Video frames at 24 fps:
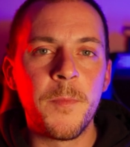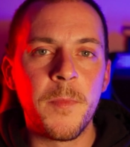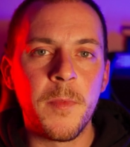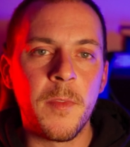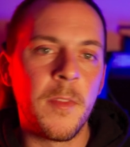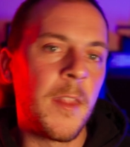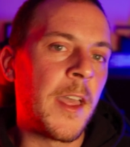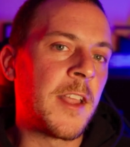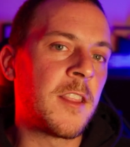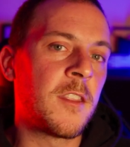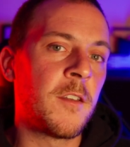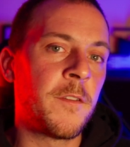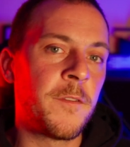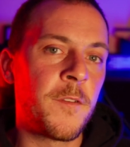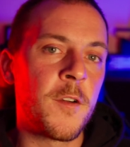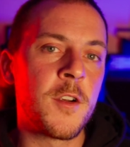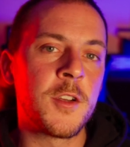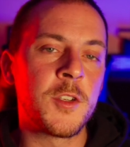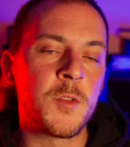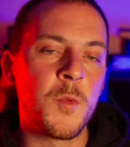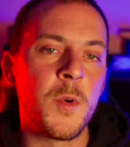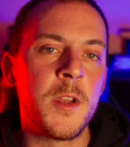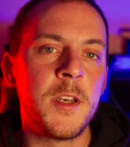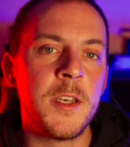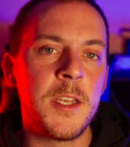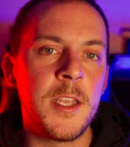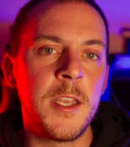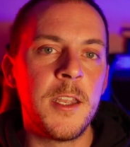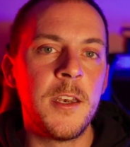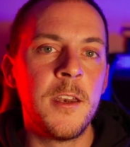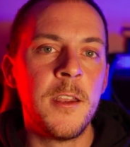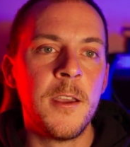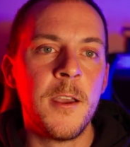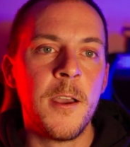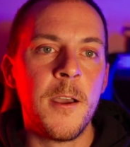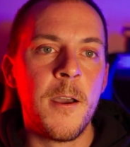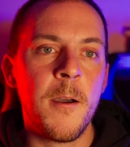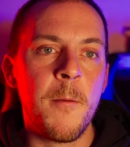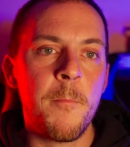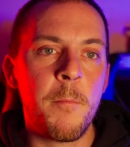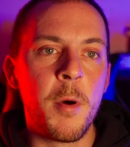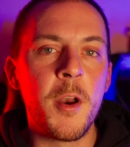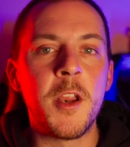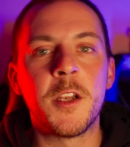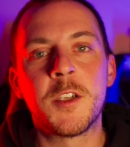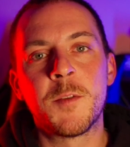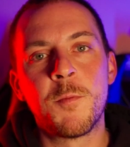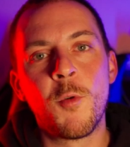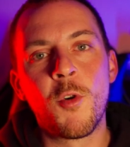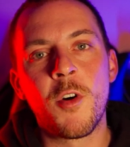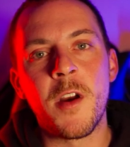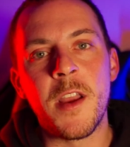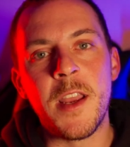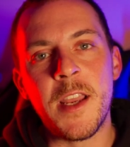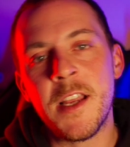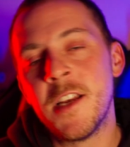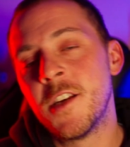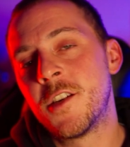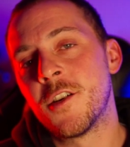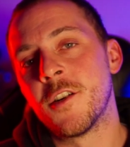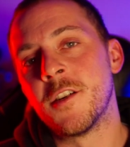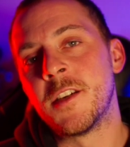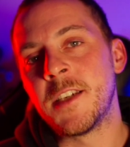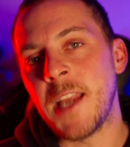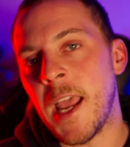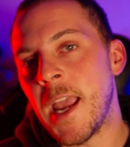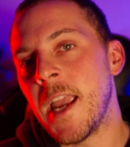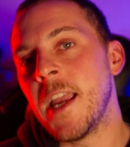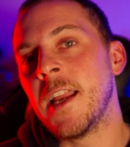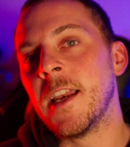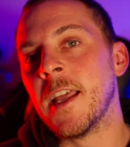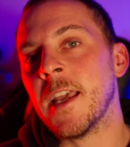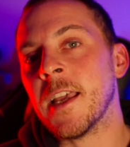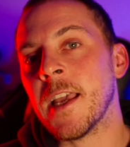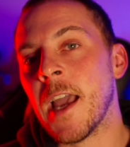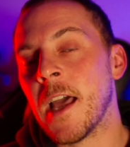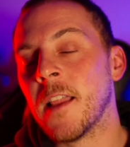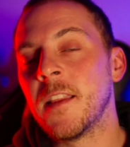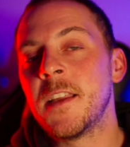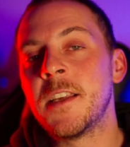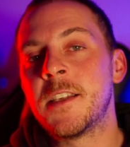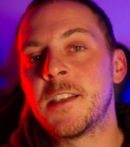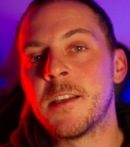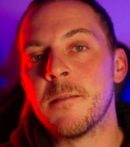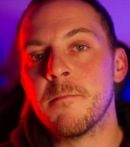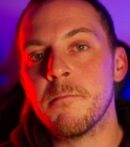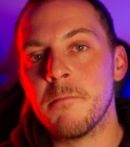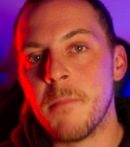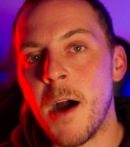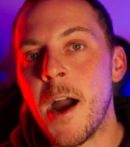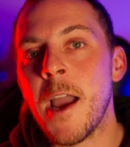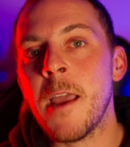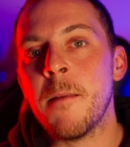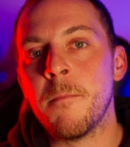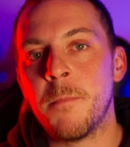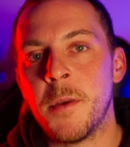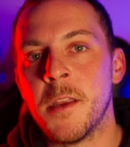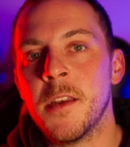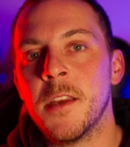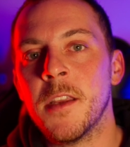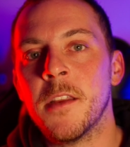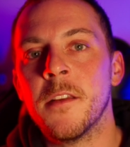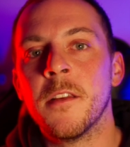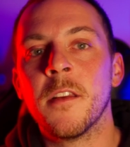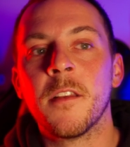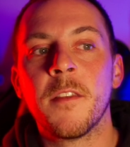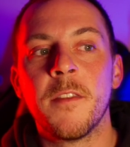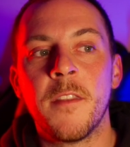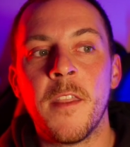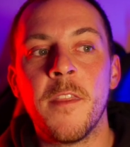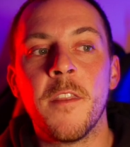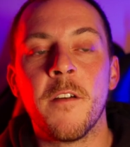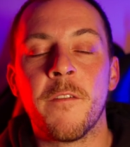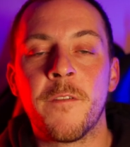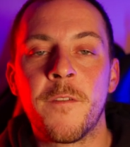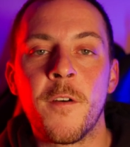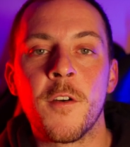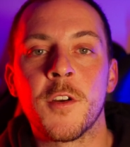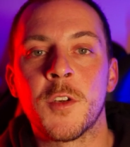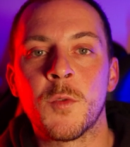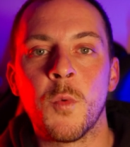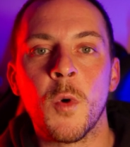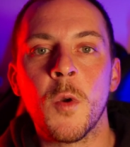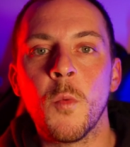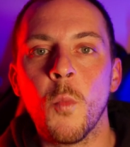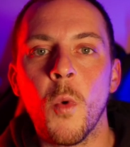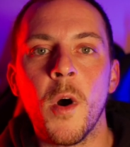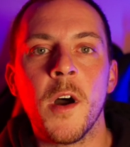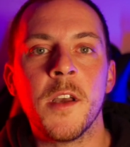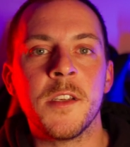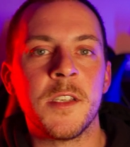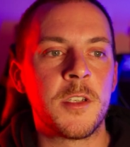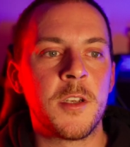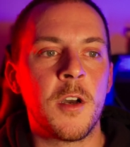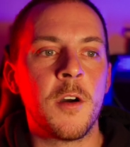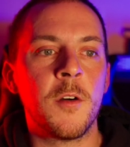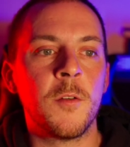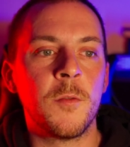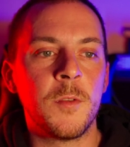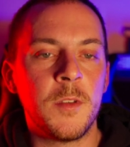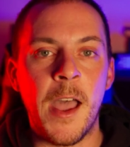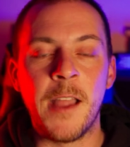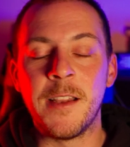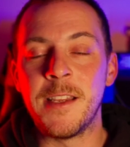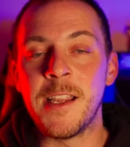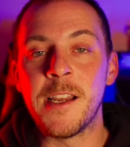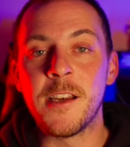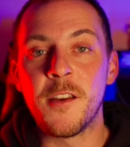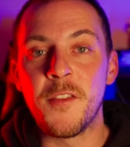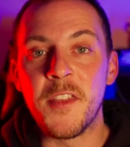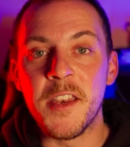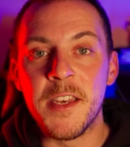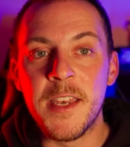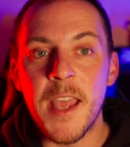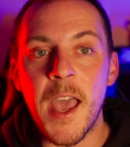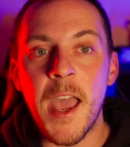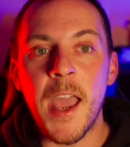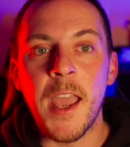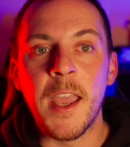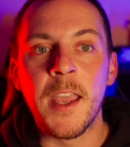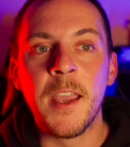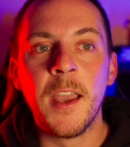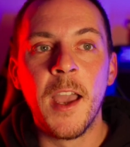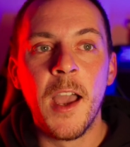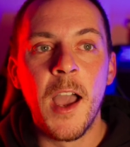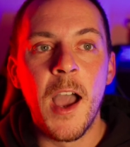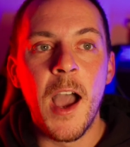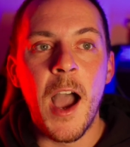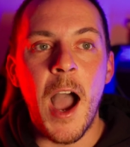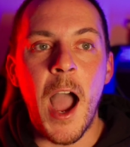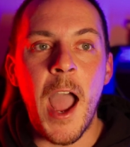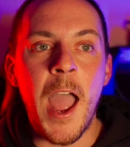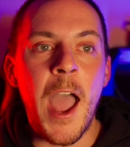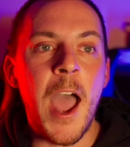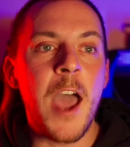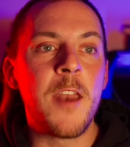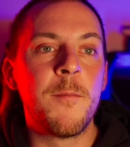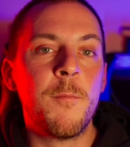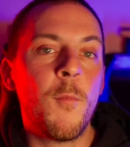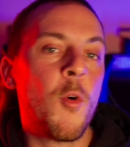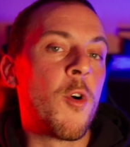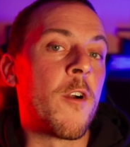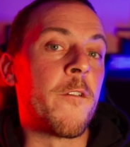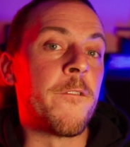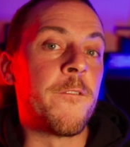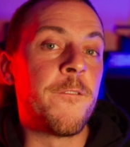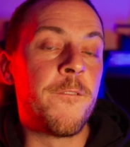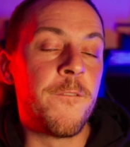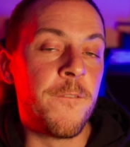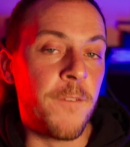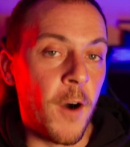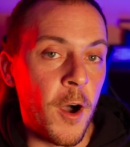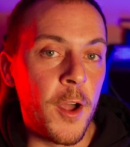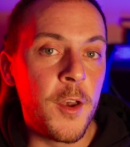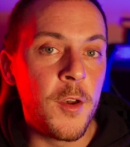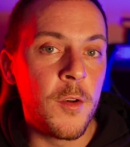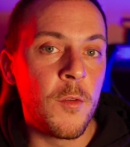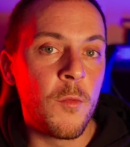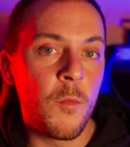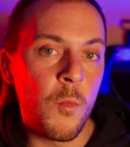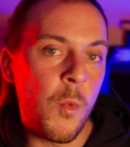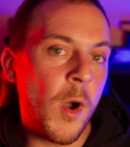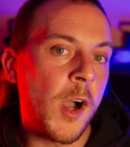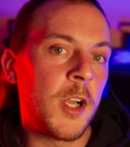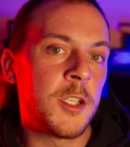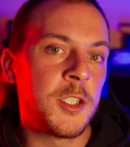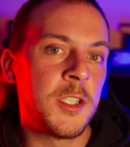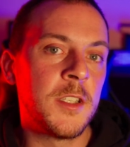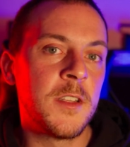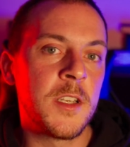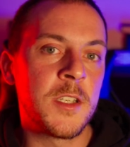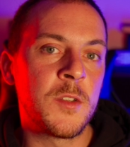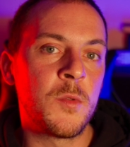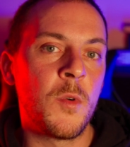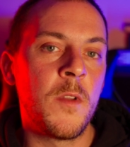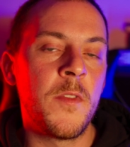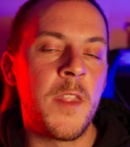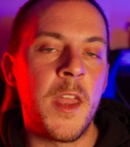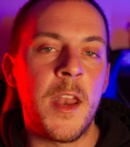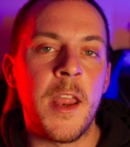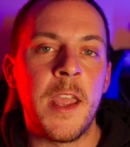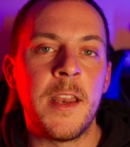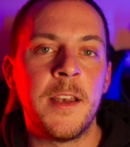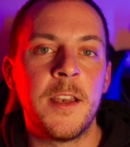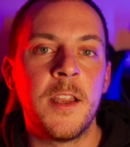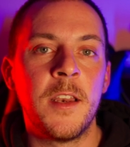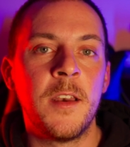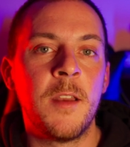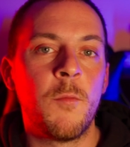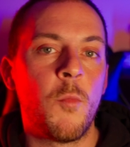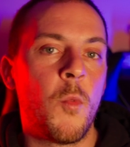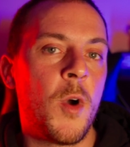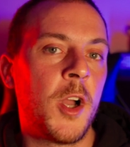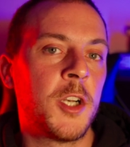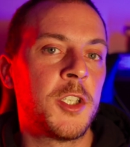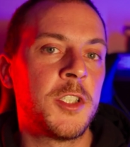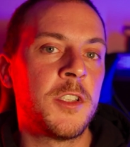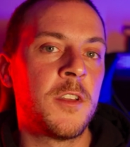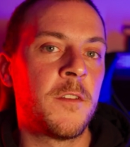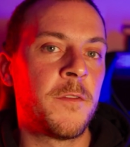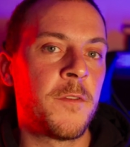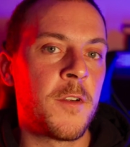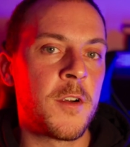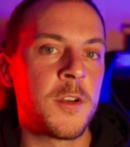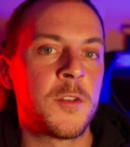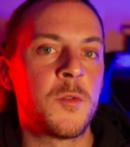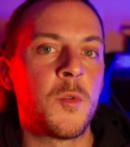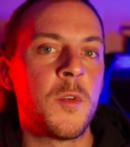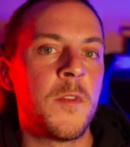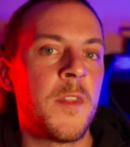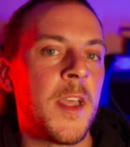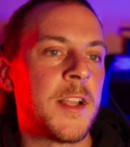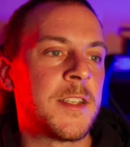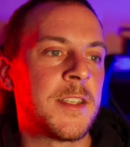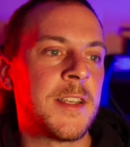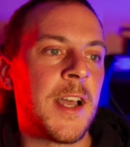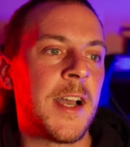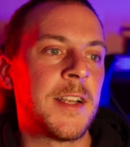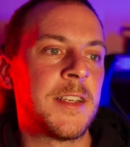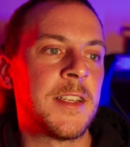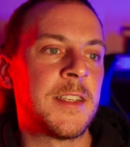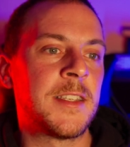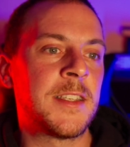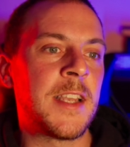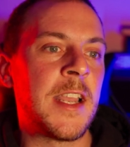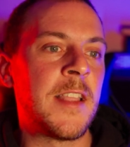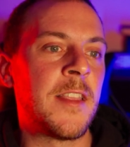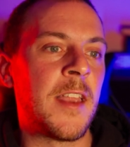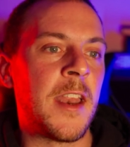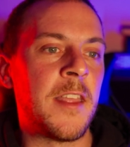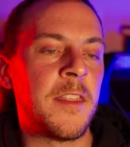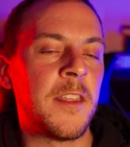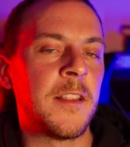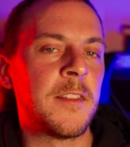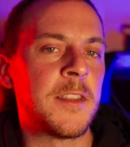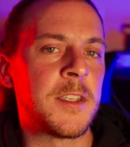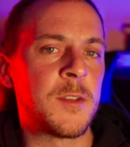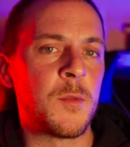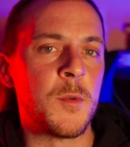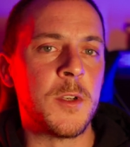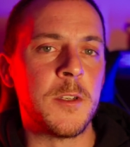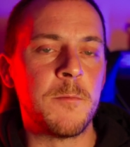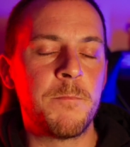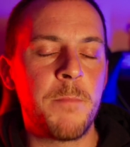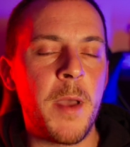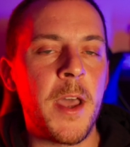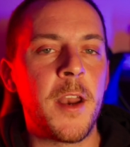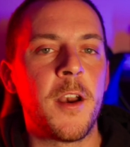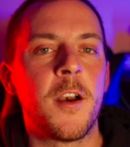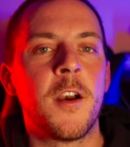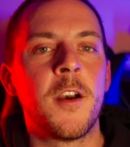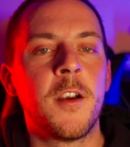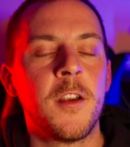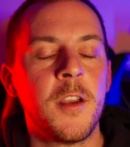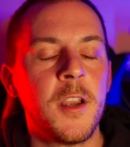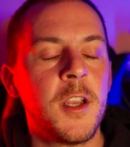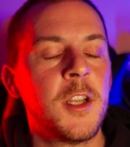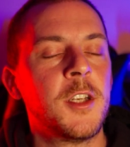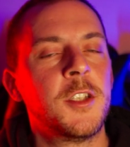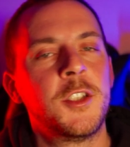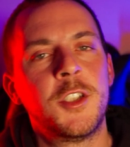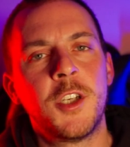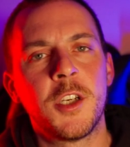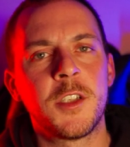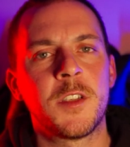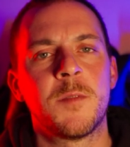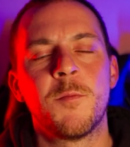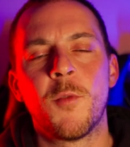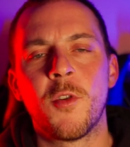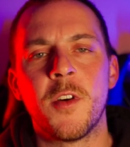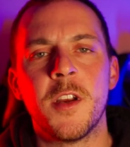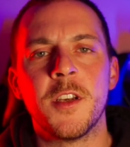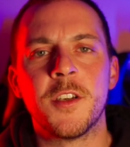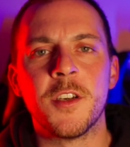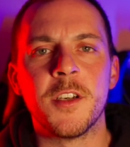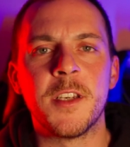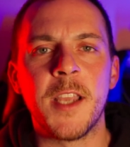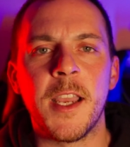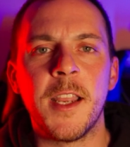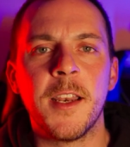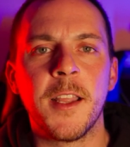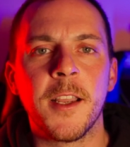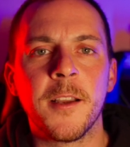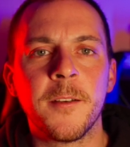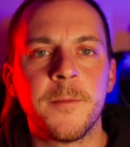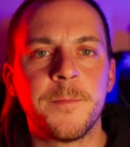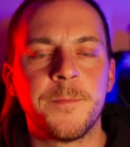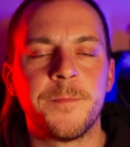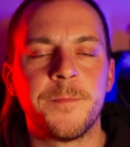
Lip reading: like the first one did, but it's more entertaining, at least in my opinion, than the first one was. So at the end of the day, I had more fun watching this one than I did watching the first one. That's not to say that I think this one's better, just more entertaining.